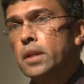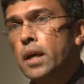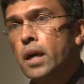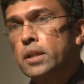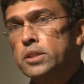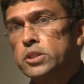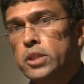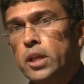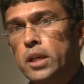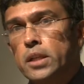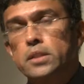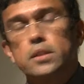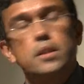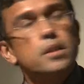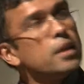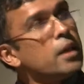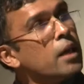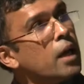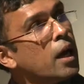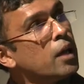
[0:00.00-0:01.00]
are checked,
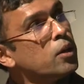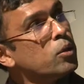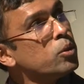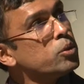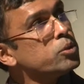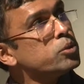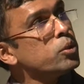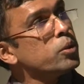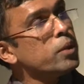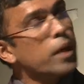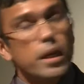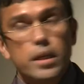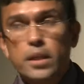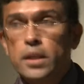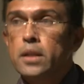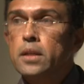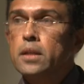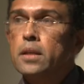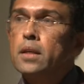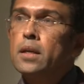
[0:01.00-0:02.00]
and also
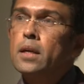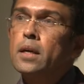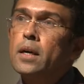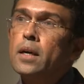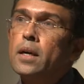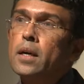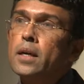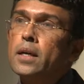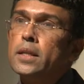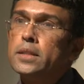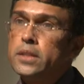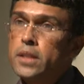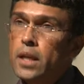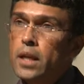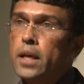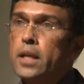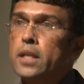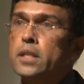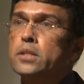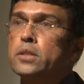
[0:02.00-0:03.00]
any
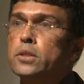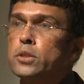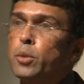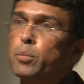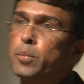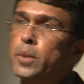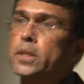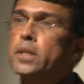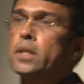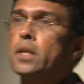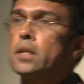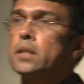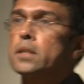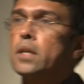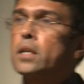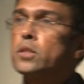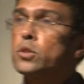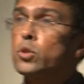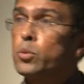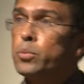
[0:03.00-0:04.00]
delays in a particular
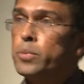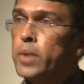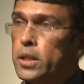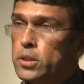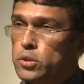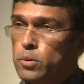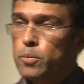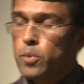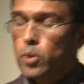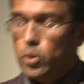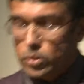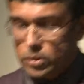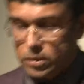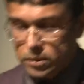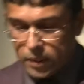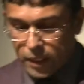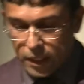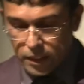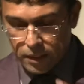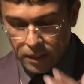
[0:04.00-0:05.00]
task could be explored
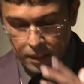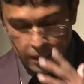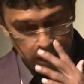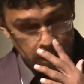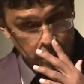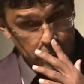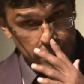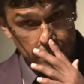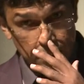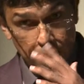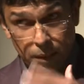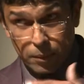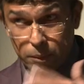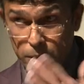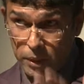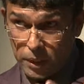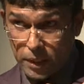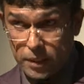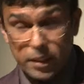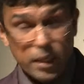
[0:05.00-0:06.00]
and
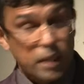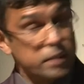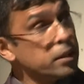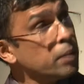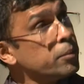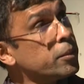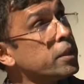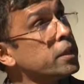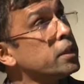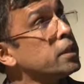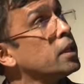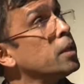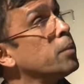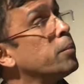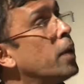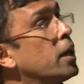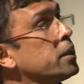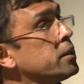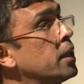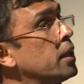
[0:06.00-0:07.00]
conduct some critical
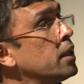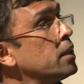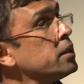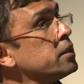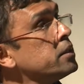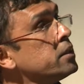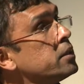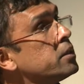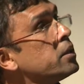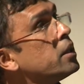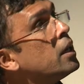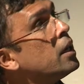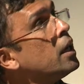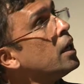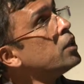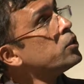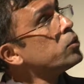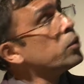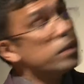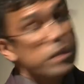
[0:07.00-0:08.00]
path analysis.
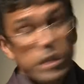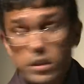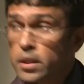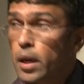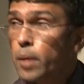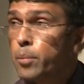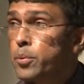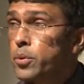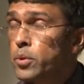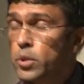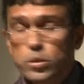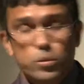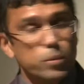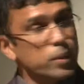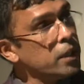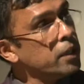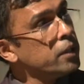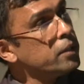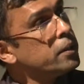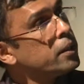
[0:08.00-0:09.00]
So in this approach,
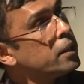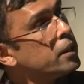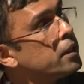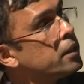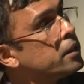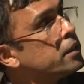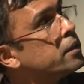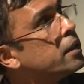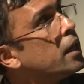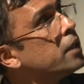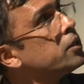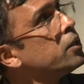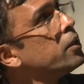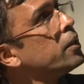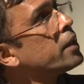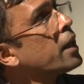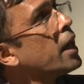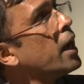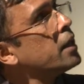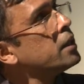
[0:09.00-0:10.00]
we'll try to
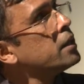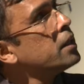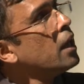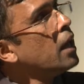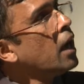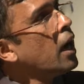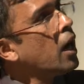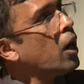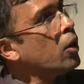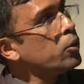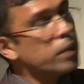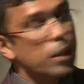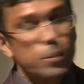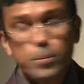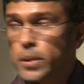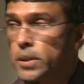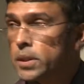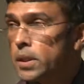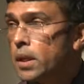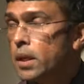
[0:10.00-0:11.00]
look at how that
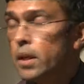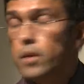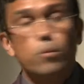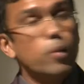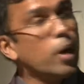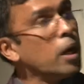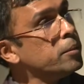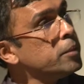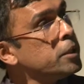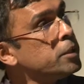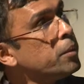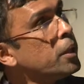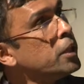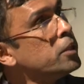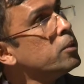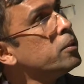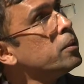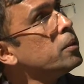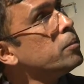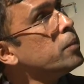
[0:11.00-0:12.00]
particular environment
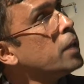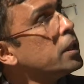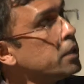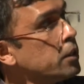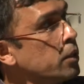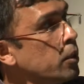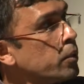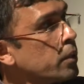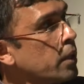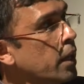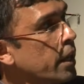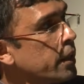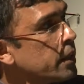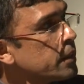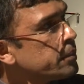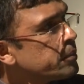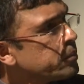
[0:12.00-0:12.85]
might look like.